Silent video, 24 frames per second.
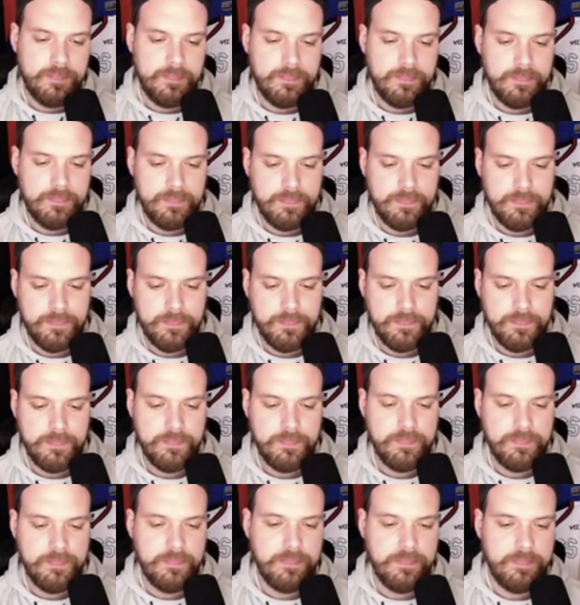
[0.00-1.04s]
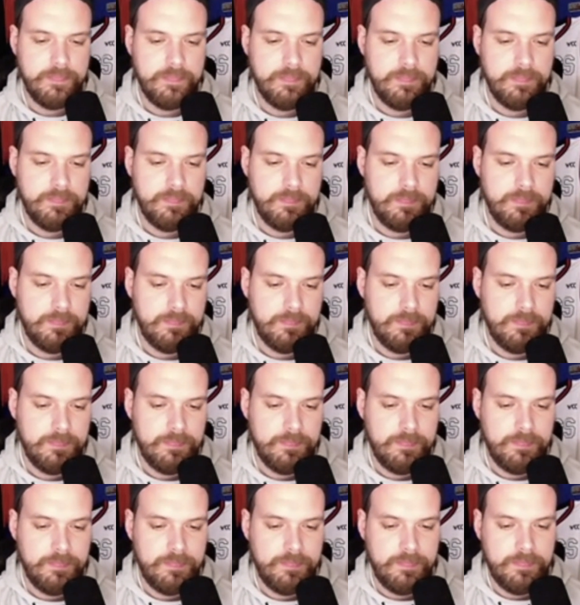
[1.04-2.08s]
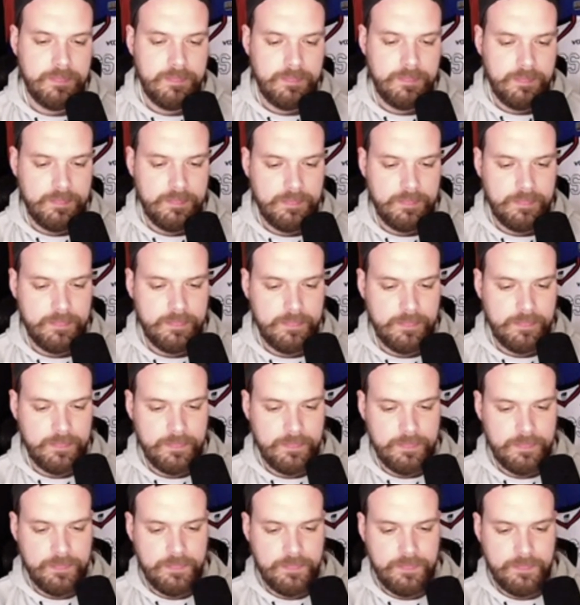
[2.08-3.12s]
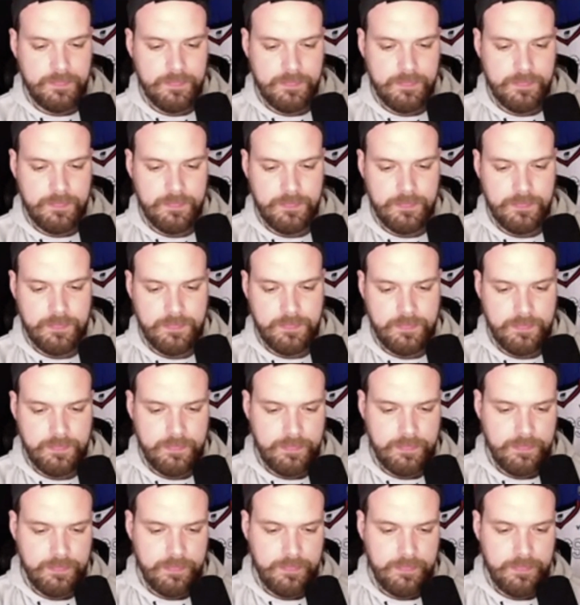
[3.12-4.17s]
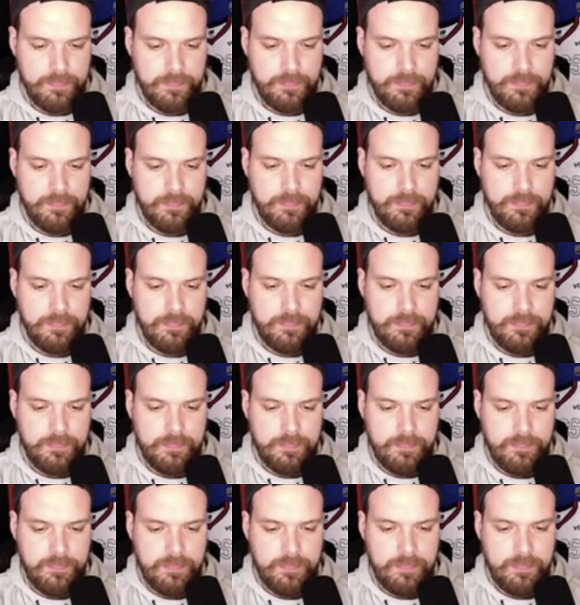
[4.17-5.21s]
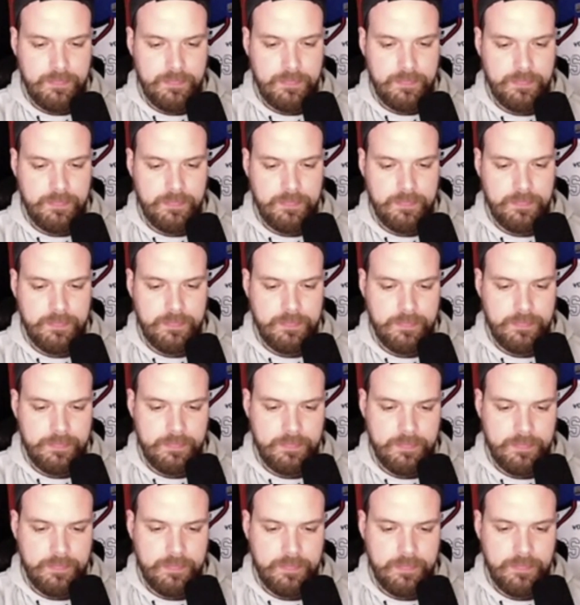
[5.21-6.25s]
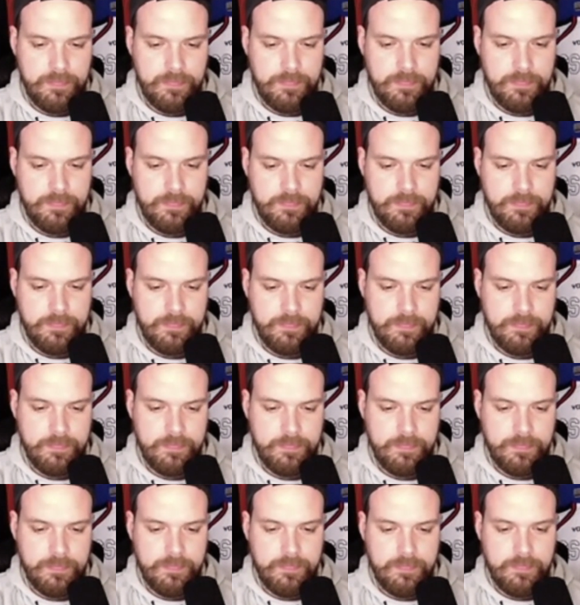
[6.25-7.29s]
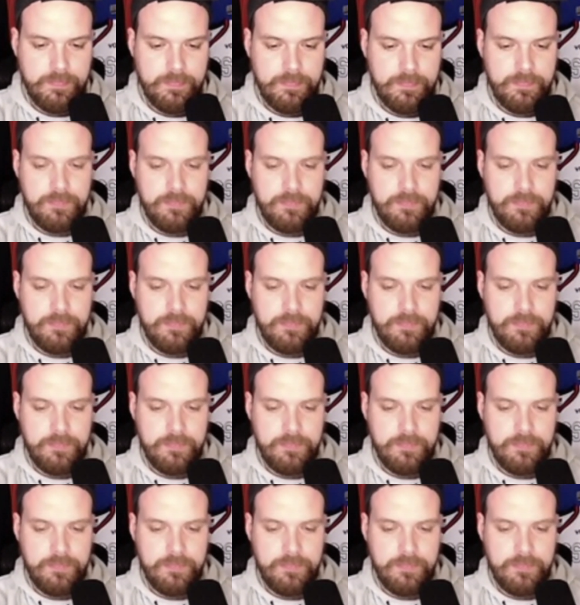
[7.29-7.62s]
No words are spoken by the person on screen.